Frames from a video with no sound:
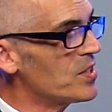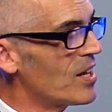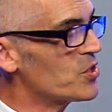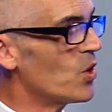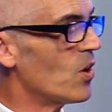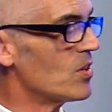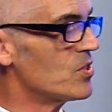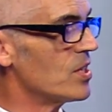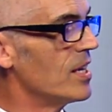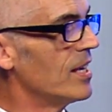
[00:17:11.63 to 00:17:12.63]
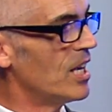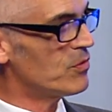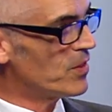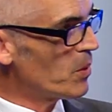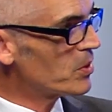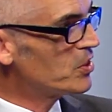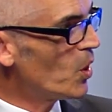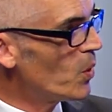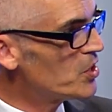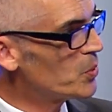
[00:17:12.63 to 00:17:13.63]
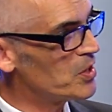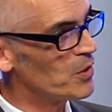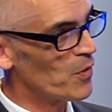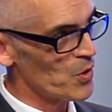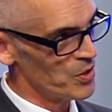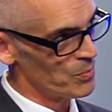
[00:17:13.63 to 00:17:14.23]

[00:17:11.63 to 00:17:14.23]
that charge if they would go into a diversion